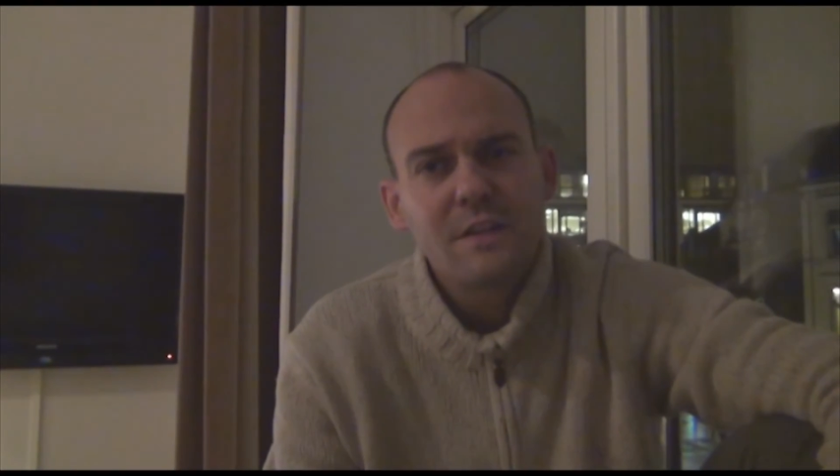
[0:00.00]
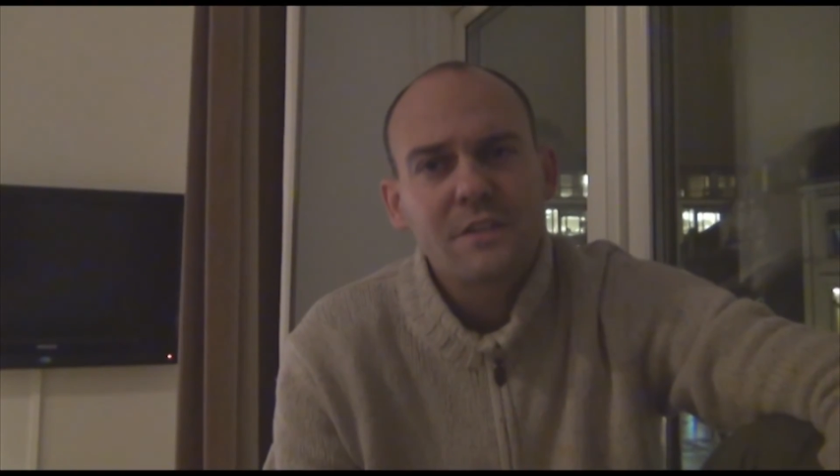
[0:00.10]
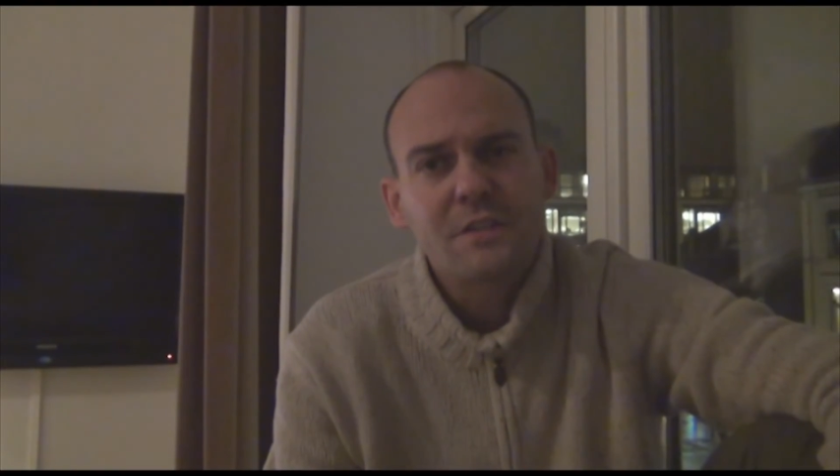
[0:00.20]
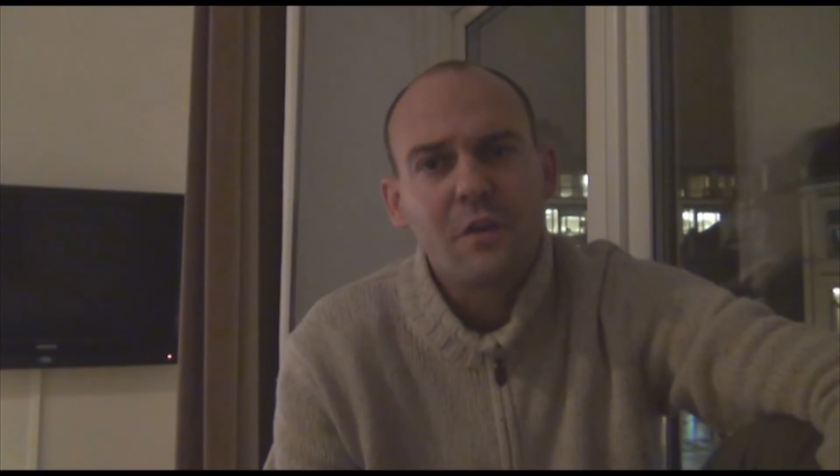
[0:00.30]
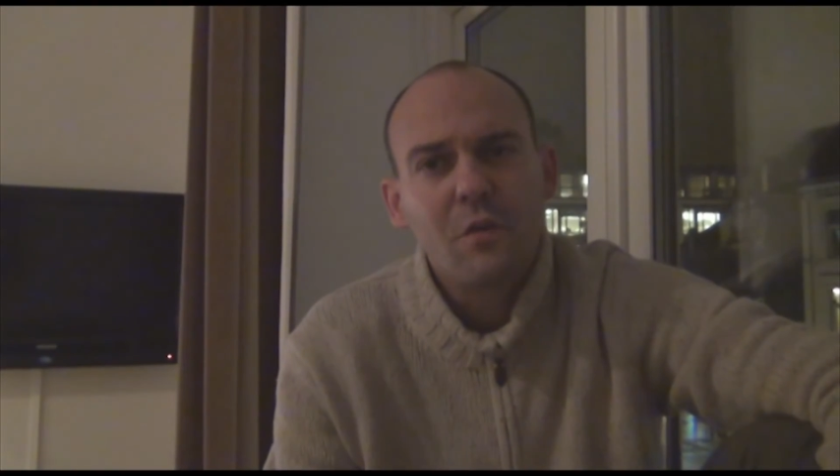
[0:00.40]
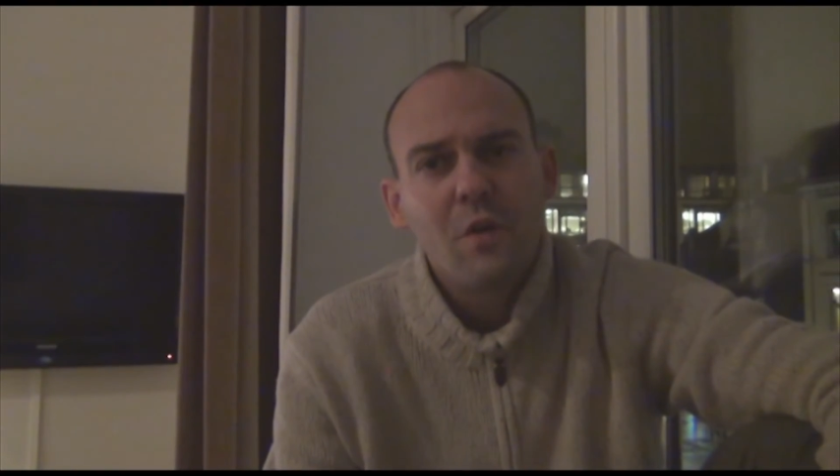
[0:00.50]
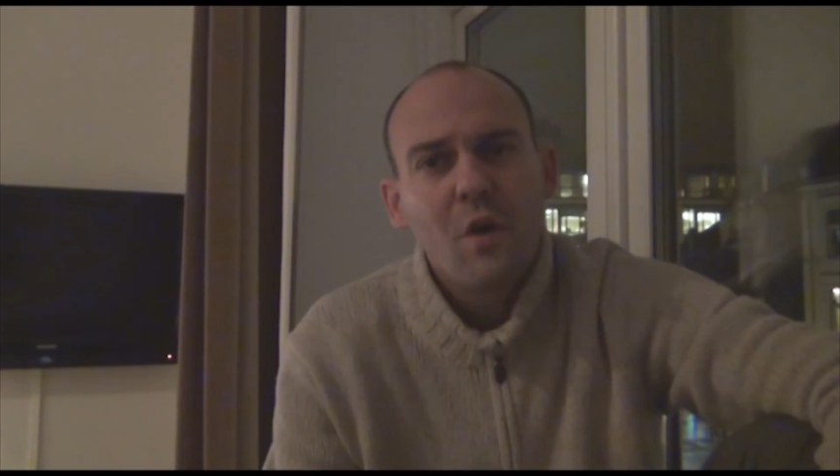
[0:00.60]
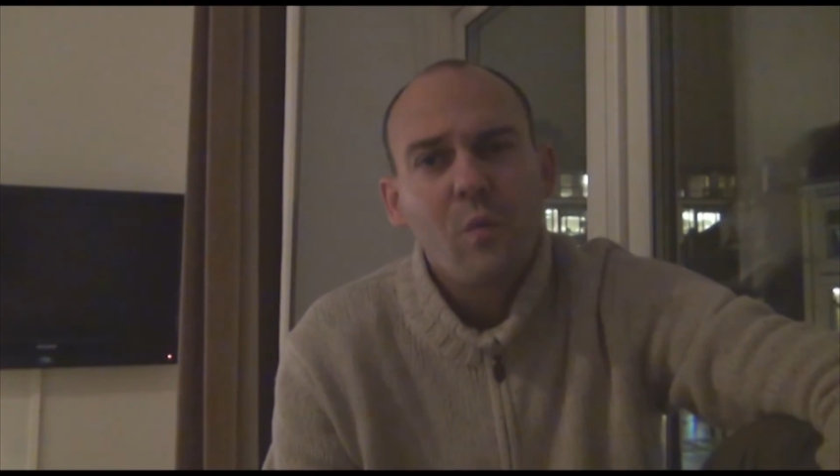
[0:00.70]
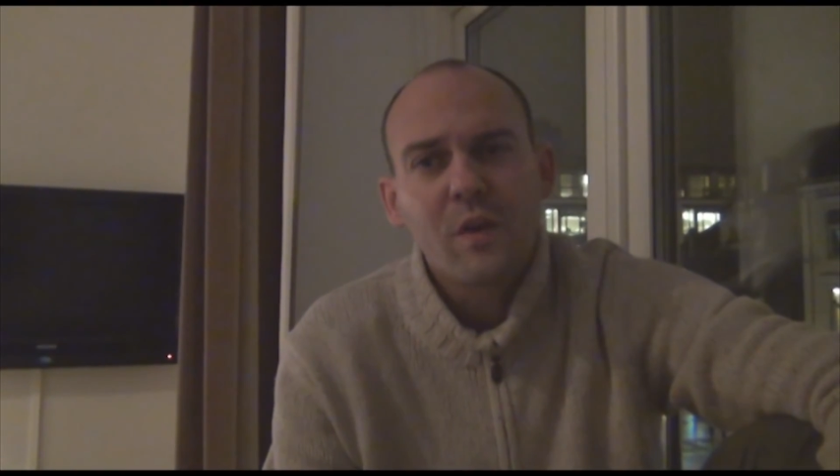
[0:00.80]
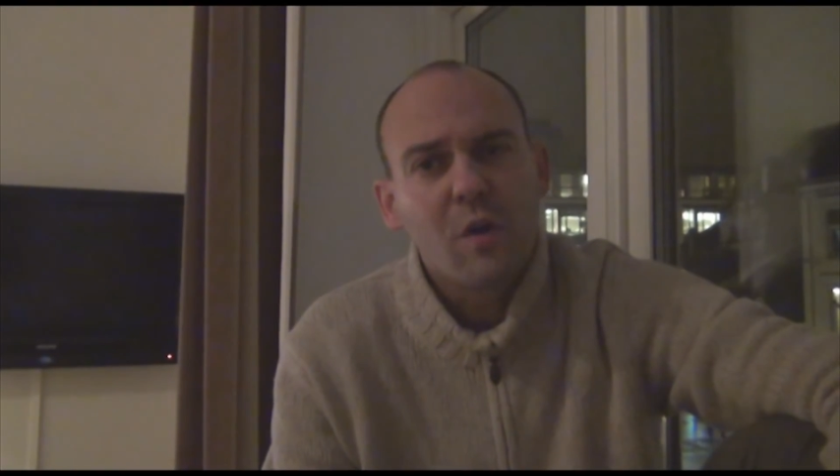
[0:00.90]
So
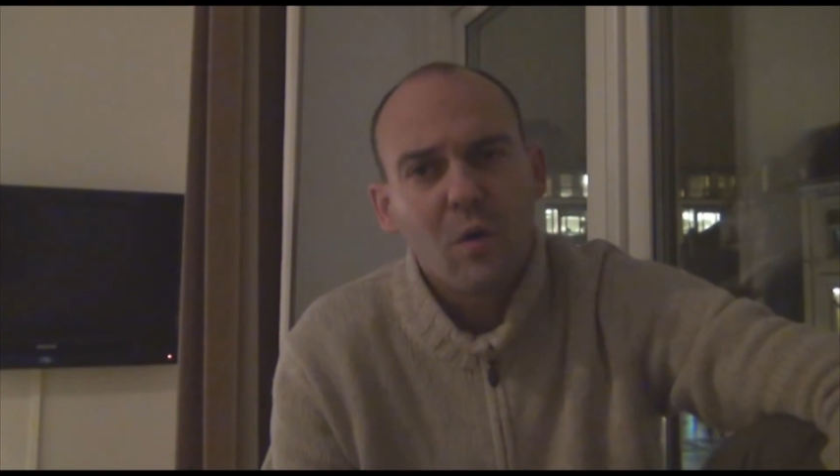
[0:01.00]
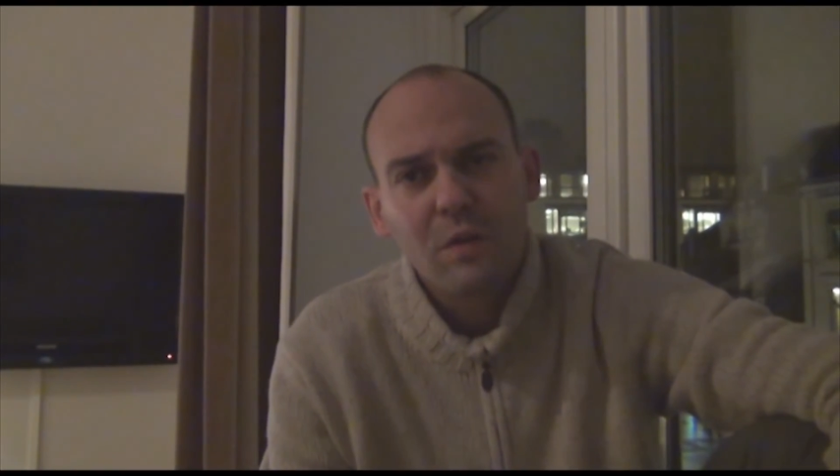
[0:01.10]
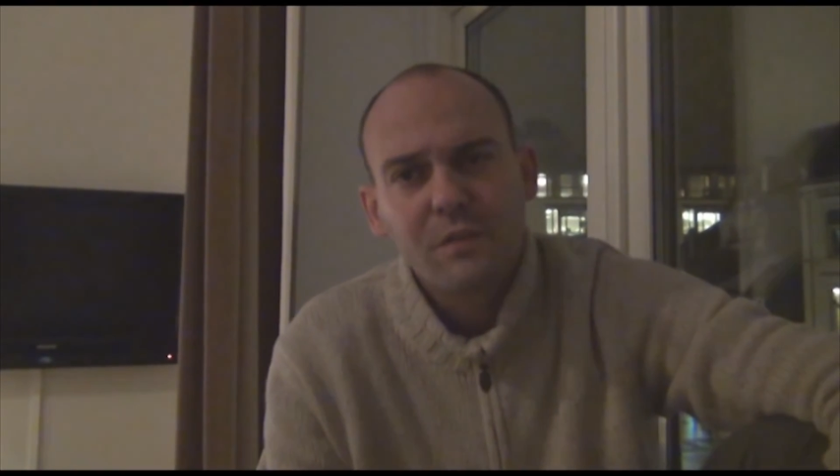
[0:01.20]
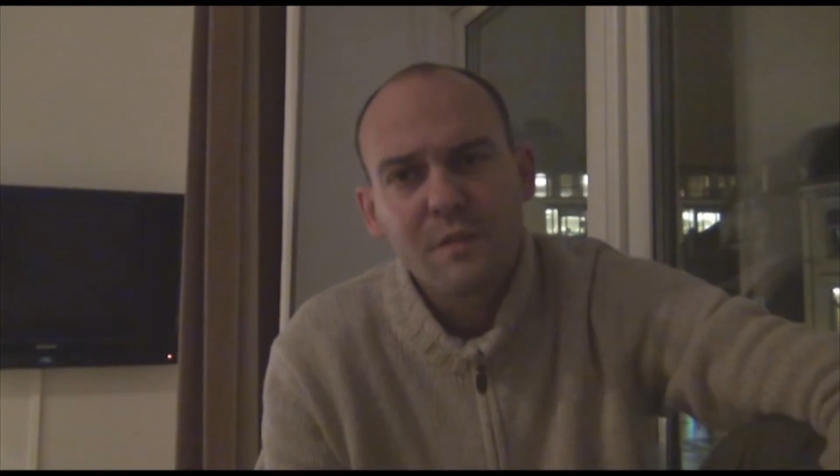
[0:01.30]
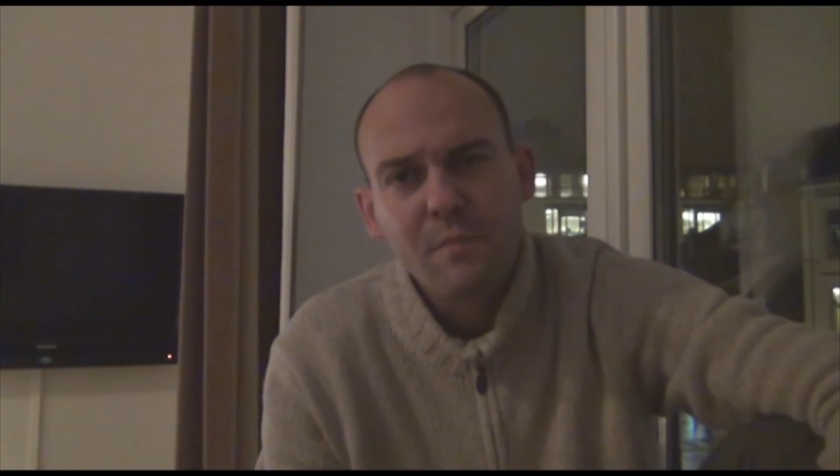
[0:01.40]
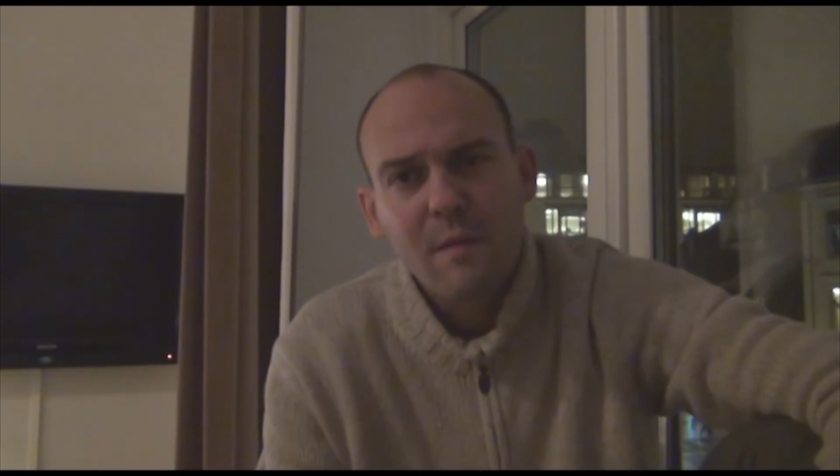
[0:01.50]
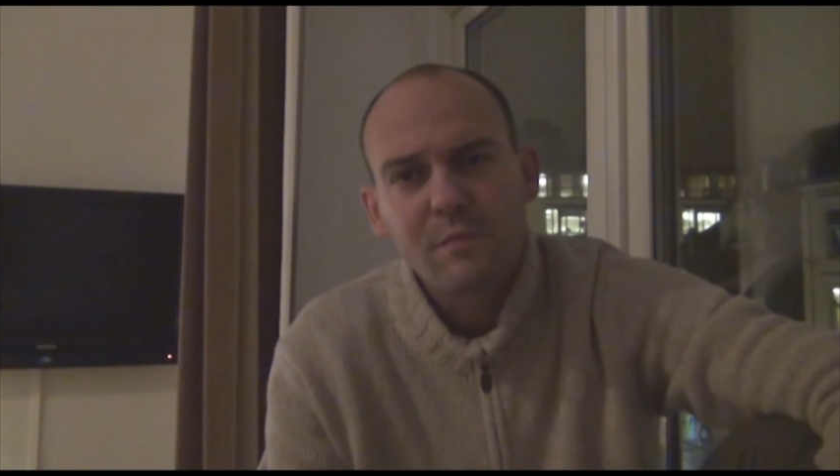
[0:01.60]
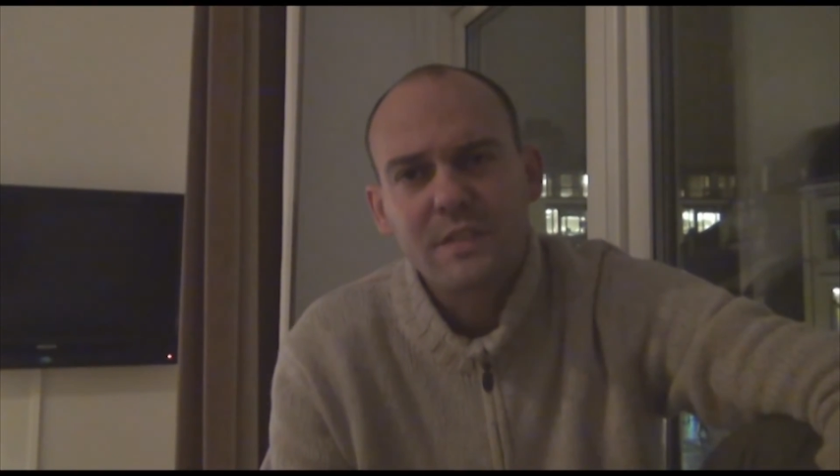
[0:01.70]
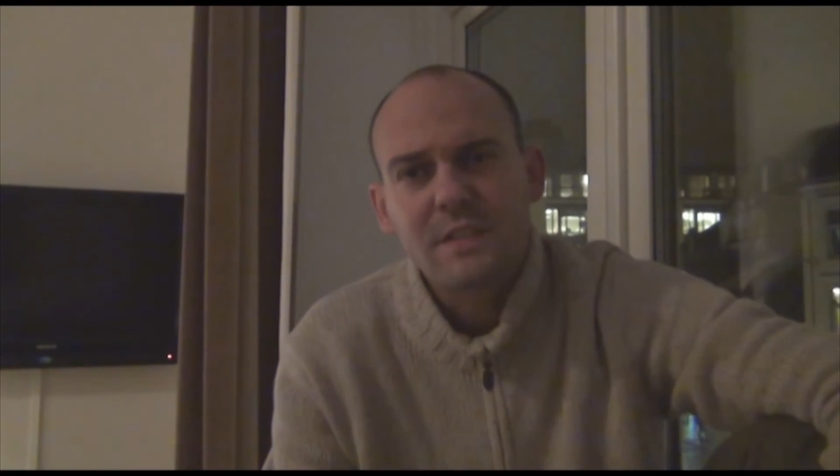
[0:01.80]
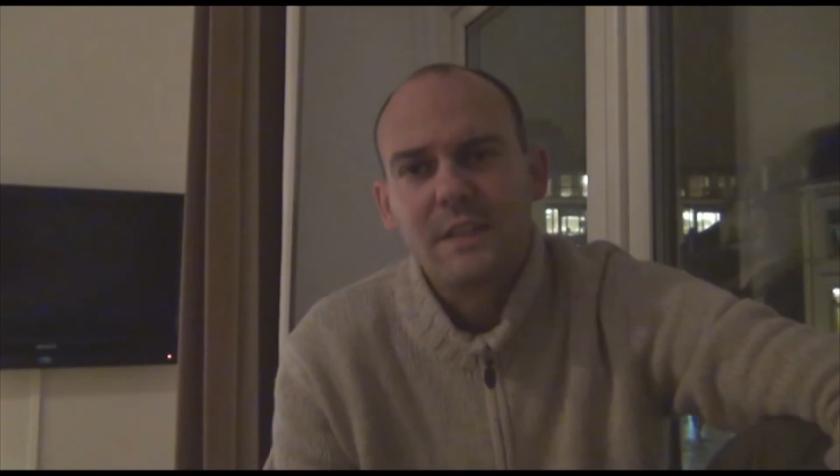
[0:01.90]
we call on the
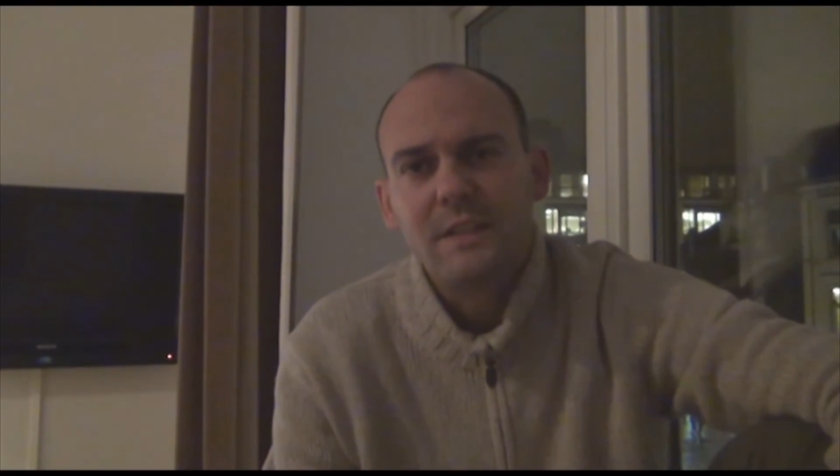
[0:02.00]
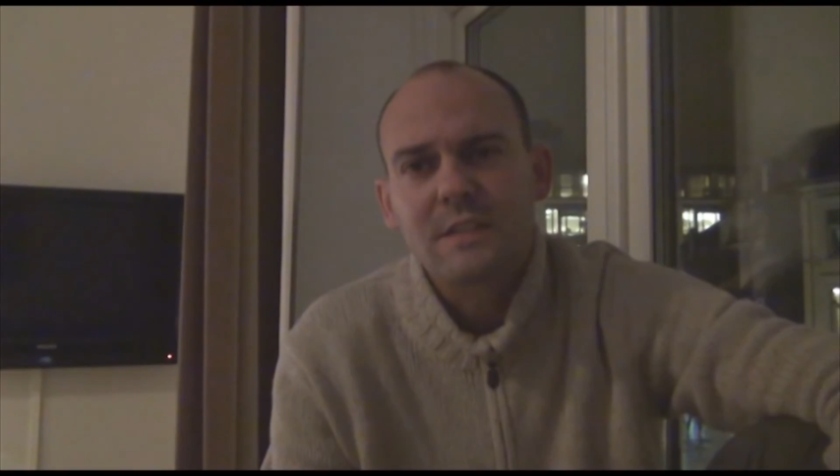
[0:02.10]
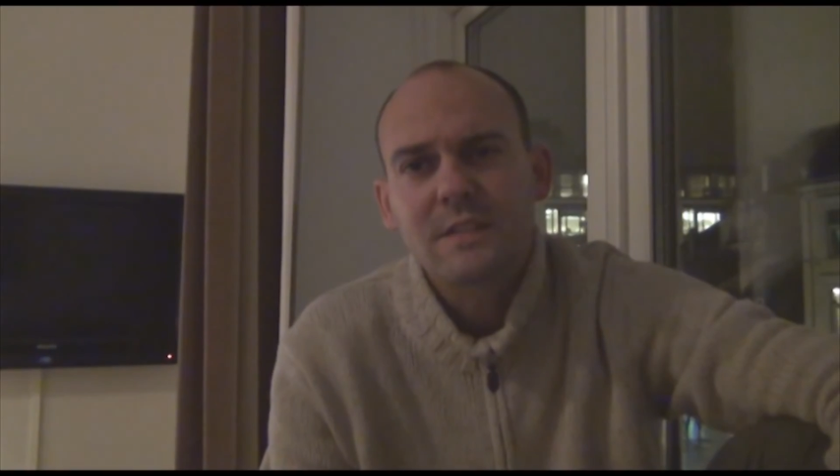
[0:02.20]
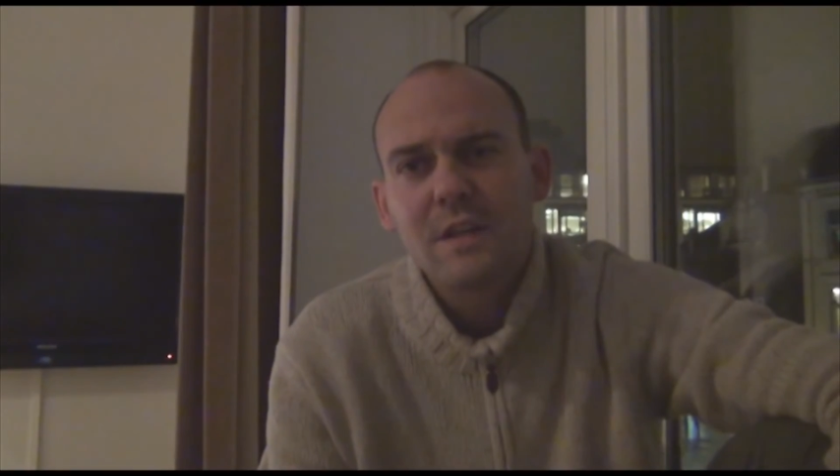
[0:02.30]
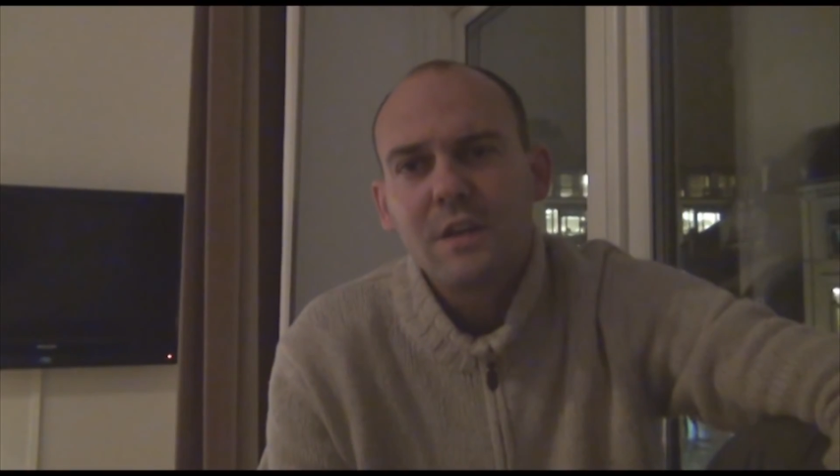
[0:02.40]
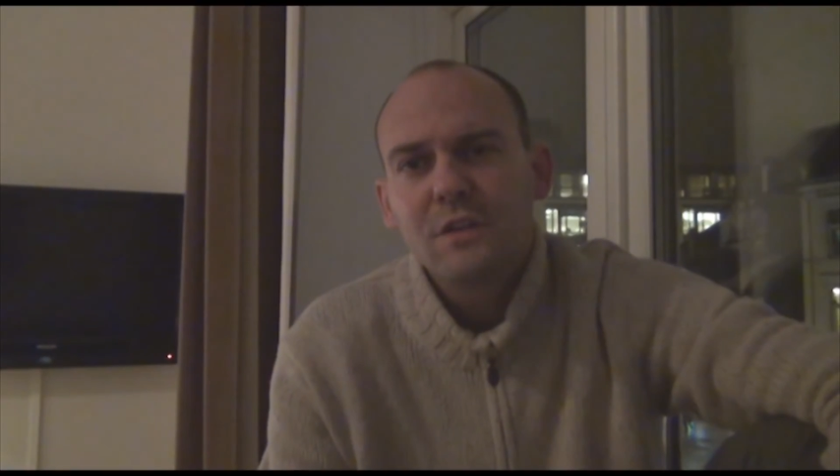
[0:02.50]
member states